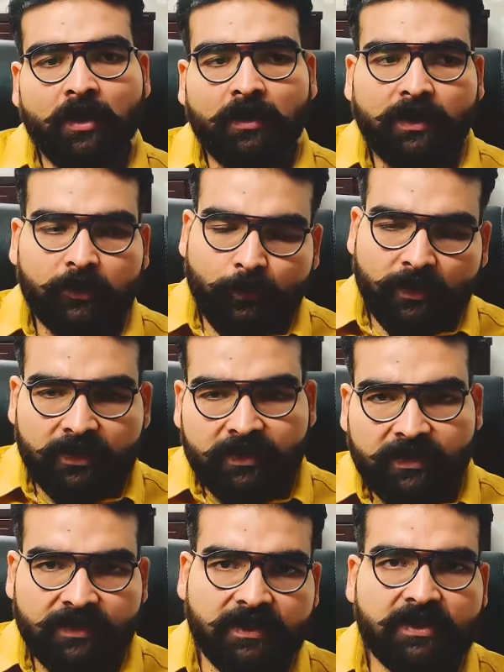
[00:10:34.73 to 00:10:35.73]
that okay,
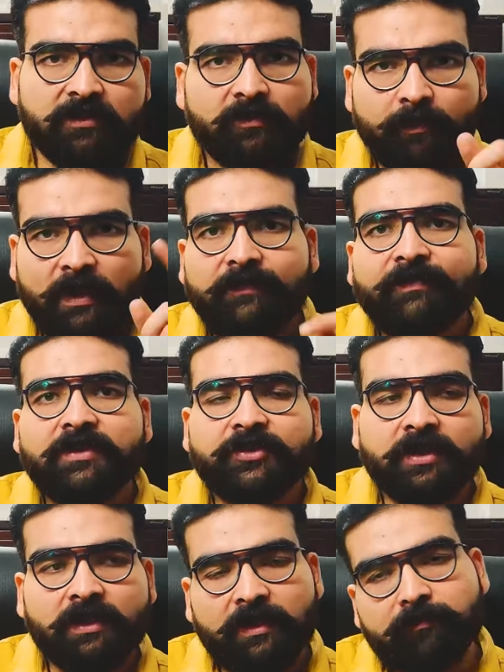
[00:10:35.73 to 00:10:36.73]
this is
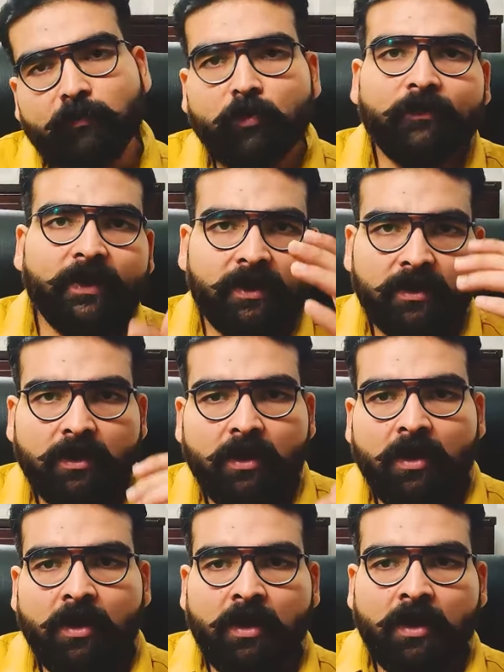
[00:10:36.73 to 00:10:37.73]
beneficial and move ahead,
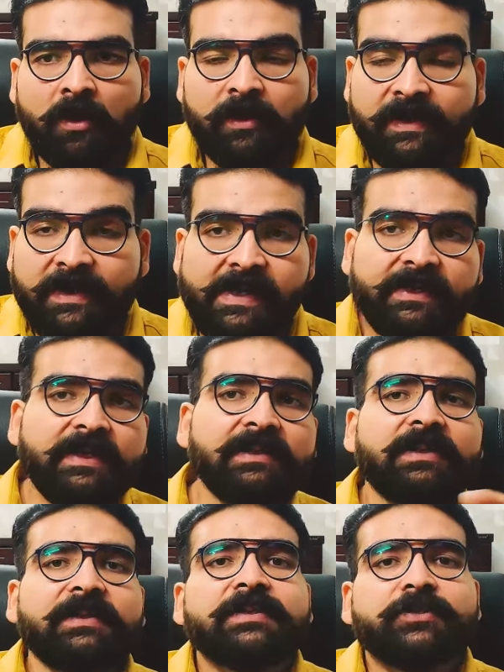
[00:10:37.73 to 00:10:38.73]

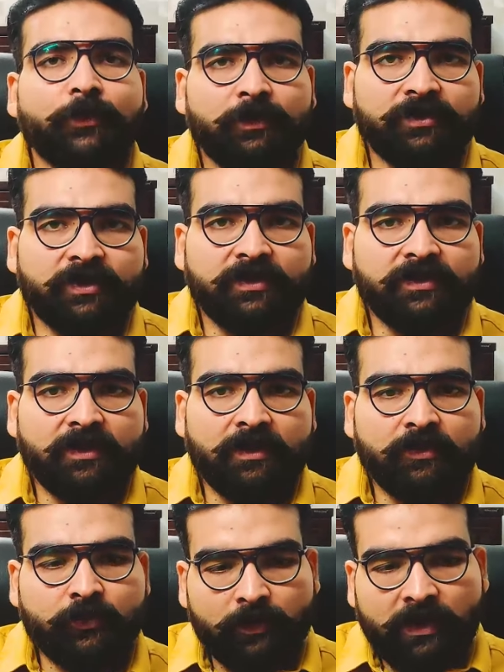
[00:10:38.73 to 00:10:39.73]
creating the resources
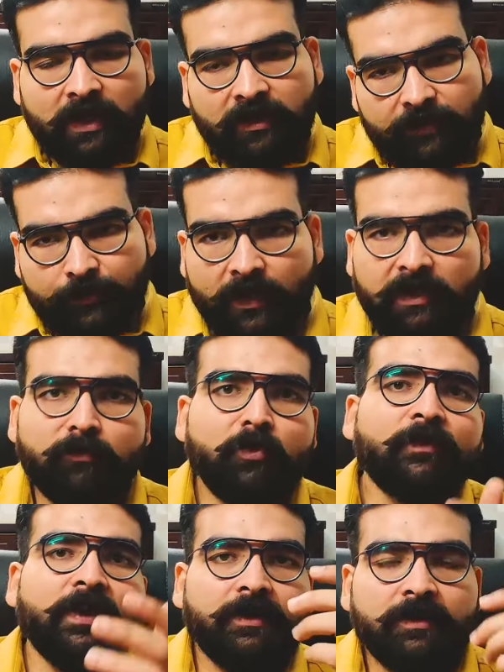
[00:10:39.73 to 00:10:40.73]
so that you can
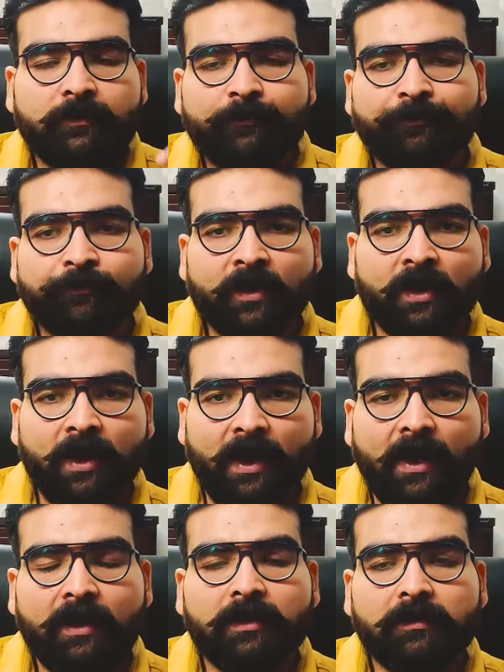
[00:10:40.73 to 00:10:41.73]
move ahead.
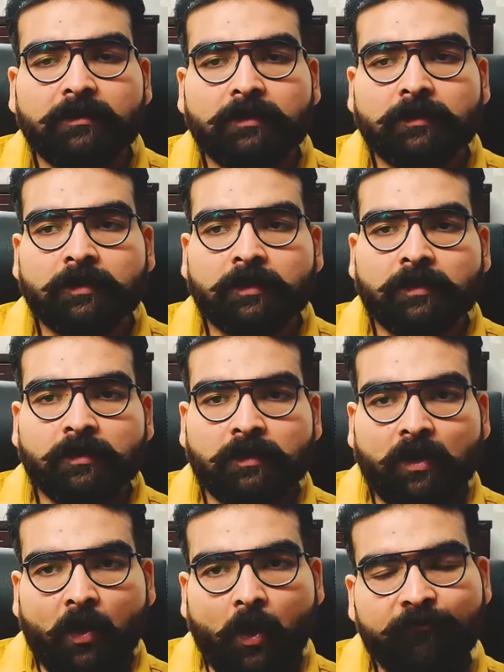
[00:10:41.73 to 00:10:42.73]
And
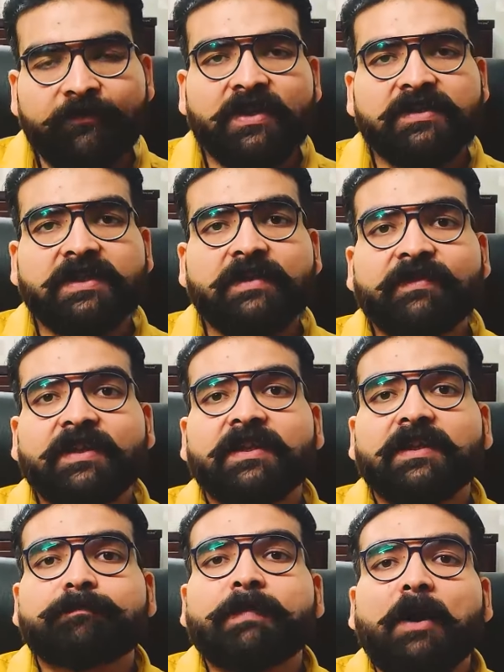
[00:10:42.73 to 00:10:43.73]
obviously
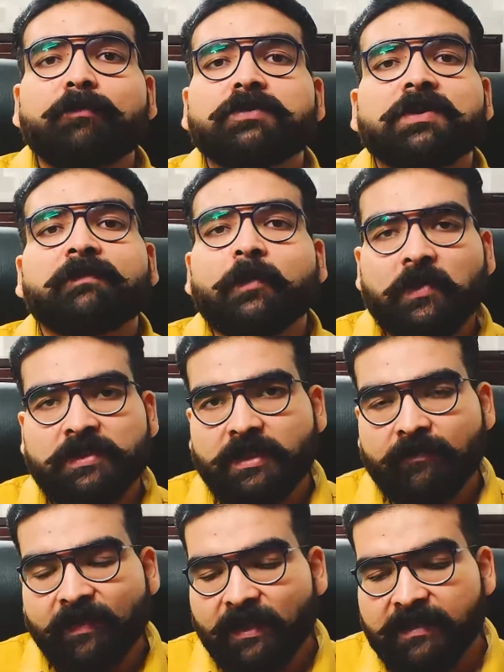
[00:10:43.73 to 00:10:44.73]
within the bounds of
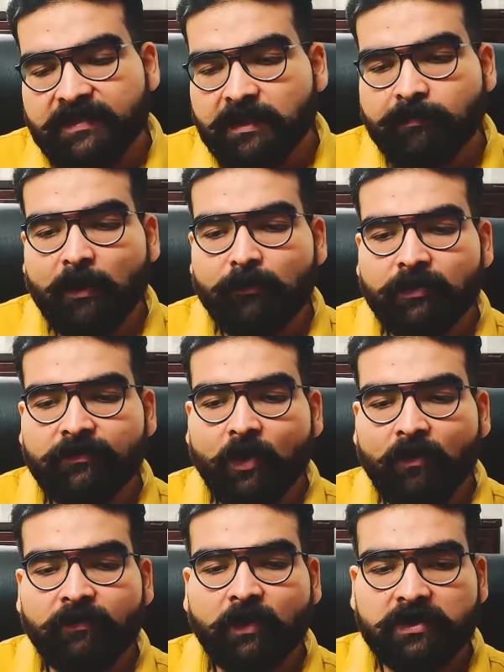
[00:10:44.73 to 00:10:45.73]
logic. When I say bound
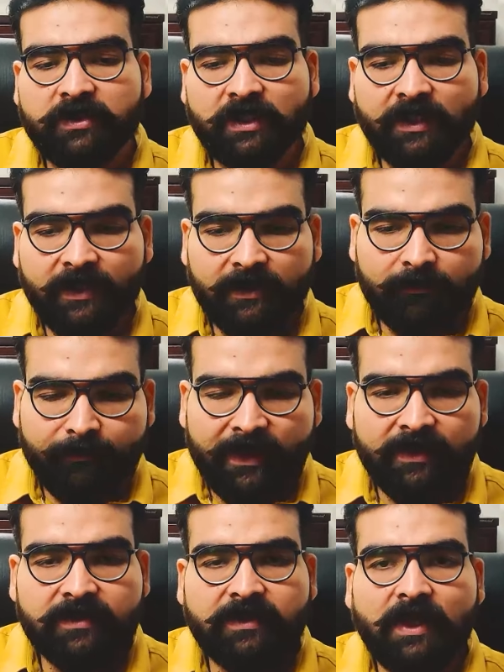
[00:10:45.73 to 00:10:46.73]
of logic, it
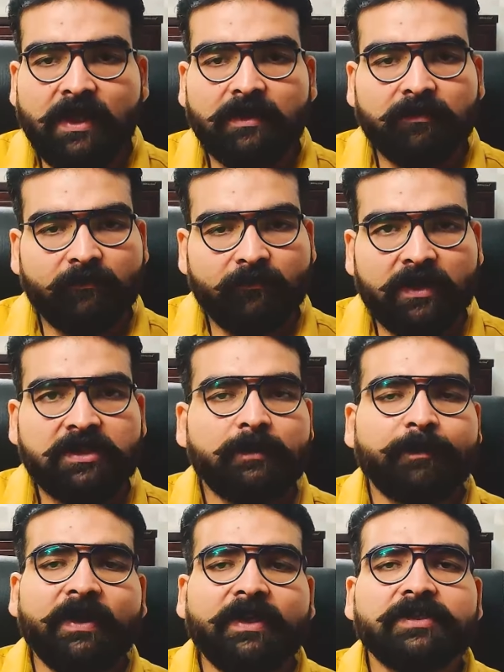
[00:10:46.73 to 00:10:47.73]
means that
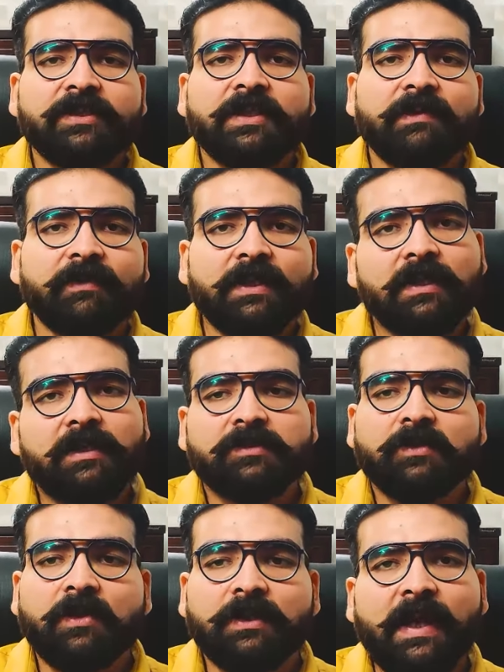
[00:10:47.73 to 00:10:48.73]
worshipping Ishta Devata
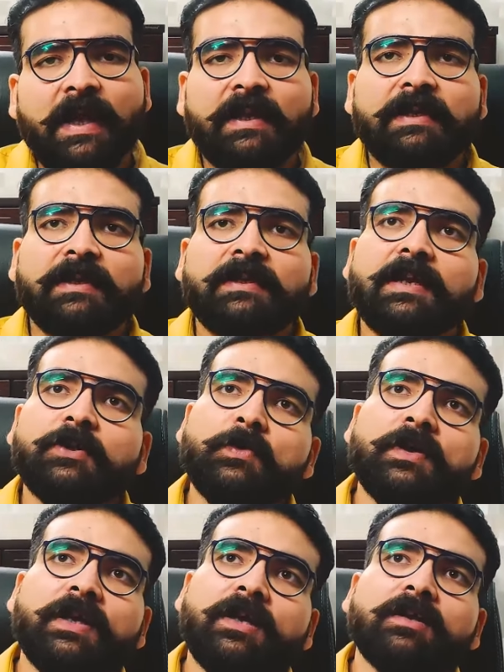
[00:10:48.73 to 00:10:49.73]
does not guarantee that
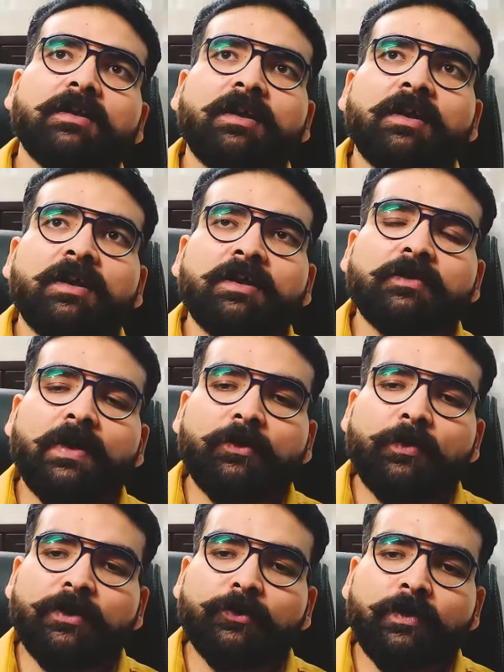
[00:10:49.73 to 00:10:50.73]
okay, you
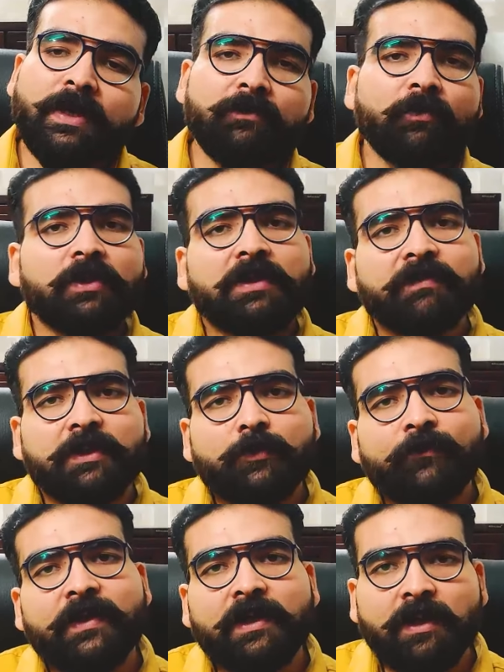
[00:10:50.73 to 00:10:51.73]
are going to get whatever
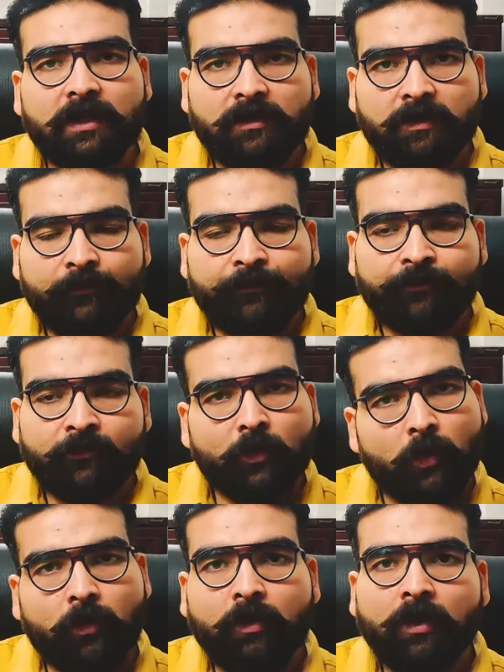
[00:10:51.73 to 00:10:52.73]
you feel like.
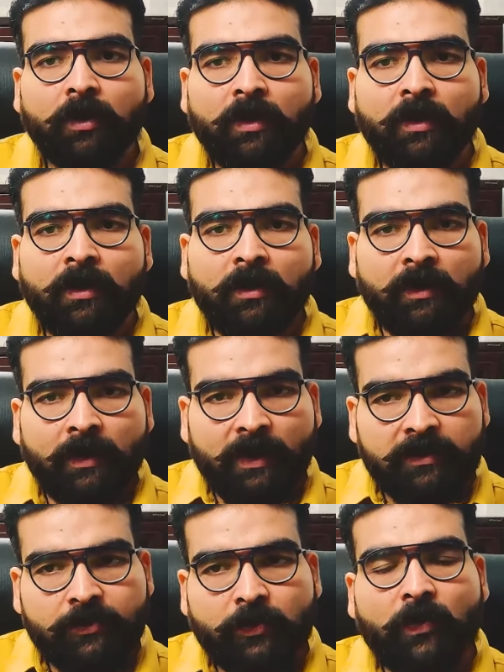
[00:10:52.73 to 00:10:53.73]
No.
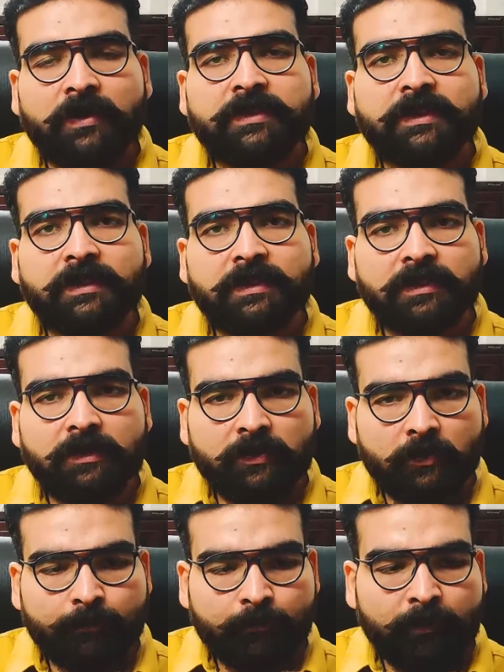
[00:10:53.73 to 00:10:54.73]
Astrological
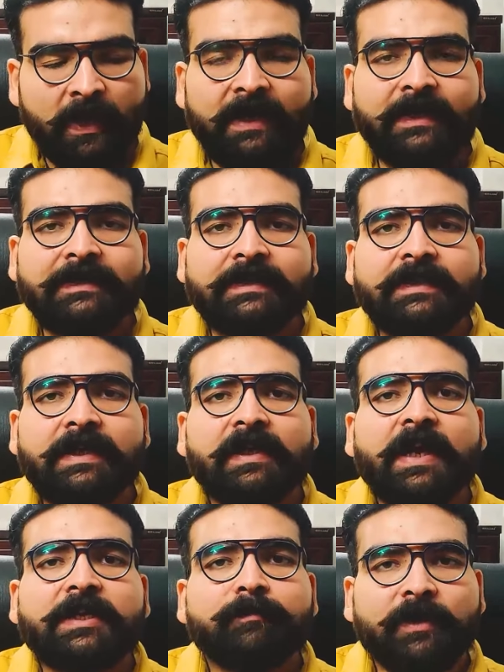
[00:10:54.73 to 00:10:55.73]
planetary
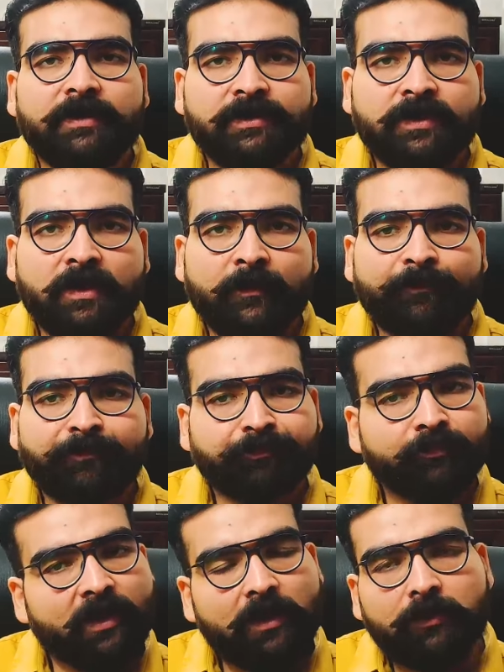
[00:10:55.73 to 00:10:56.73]
alignments,
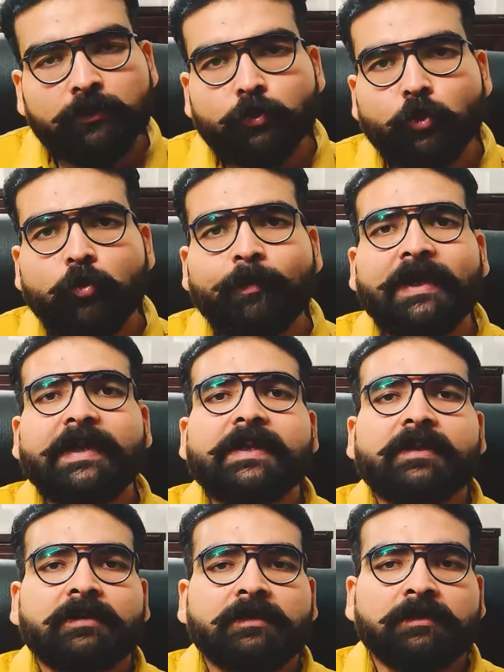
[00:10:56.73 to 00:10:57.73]

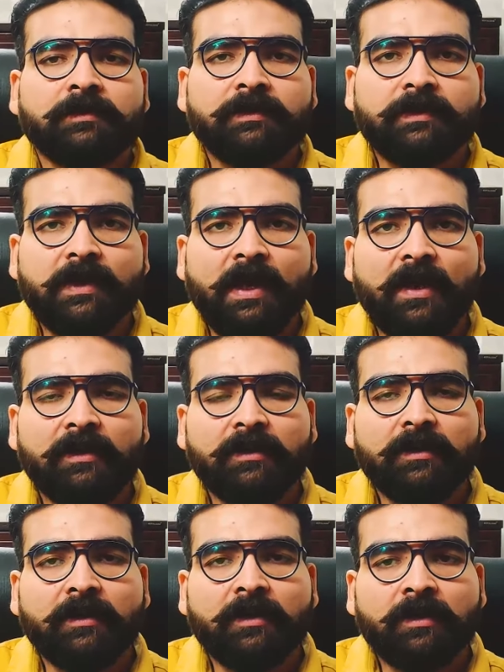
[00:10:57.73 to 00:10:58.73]
nobody
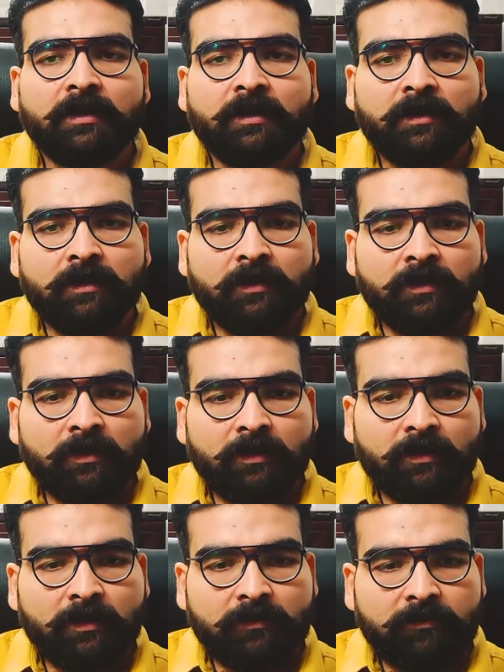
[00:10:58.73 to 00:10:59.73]
can
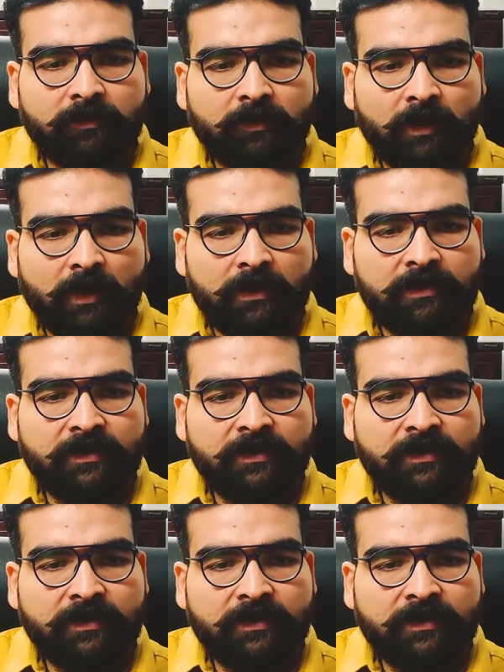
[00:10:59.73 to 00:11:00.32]
I'll